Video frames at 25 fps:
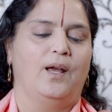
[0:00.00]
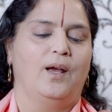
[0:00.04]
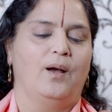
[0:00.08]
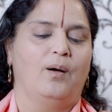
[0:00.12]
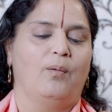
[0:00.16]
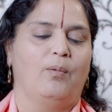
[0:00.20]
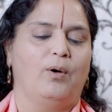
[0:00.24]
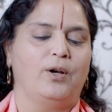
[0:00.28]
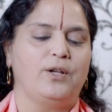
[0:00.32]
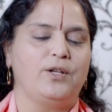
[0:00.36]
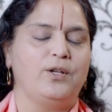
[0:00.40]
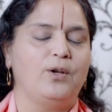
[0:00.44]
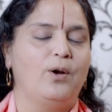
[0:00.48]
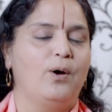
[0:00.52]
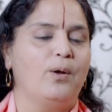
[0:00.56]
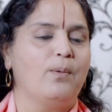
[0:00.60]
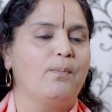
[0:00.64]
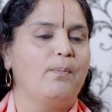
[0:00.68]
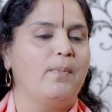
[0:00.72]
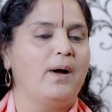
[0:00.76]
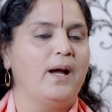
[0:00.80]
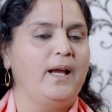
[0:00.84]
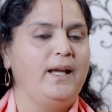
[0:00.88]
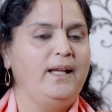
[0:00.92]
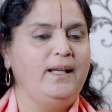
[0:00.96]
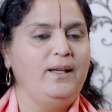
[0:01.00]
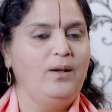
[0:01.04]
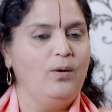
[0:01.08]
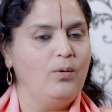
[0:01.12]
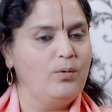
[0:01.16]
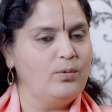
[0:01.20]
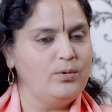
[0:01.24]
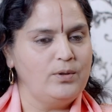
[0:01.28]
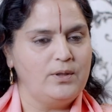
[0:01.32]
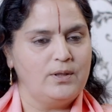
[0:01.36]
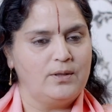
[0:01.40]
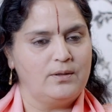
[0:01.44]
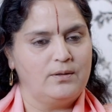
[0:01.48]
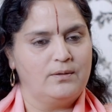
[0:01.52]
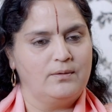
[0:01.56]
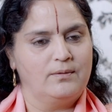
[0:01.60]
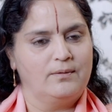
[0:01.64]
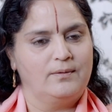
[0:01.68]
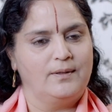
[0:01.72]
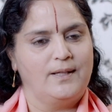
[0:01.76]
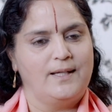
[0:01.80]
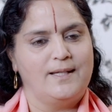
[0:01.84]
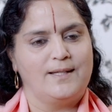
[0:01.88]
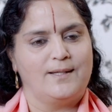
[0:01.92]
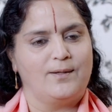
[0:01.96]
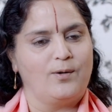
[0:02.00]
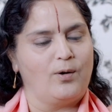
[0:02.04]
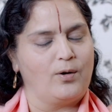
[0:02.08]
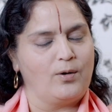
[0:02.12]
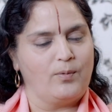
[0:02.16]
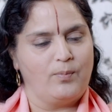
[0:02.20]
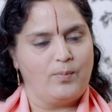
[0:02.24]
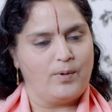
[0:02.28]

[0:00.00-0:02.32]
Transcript: what your mind knows is not